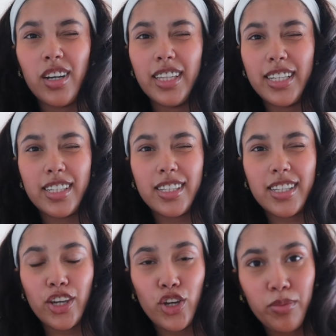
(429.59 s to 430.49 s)
this
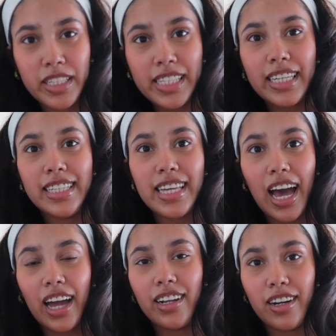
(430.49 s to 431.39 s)
cumin seeds
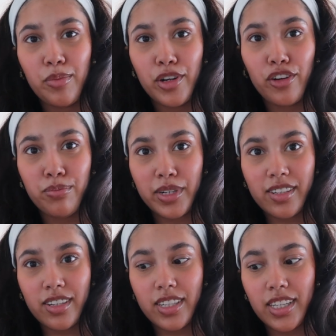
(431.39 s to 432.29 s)
and a little bit of
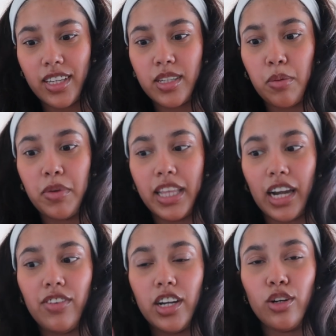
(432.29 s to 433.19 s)
mustard seeds, but
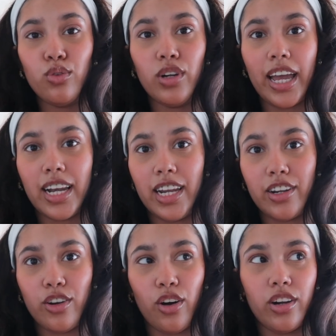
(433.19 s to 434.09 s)
that we'll do like
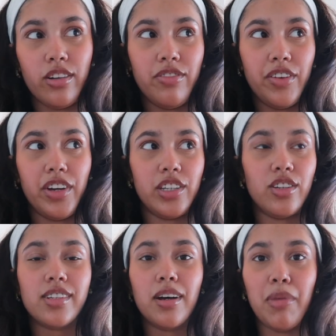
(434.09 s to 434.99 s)
later on when we are
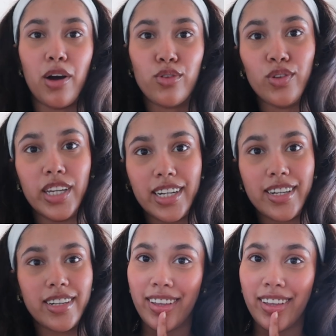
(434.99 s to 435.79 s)
just about to eat.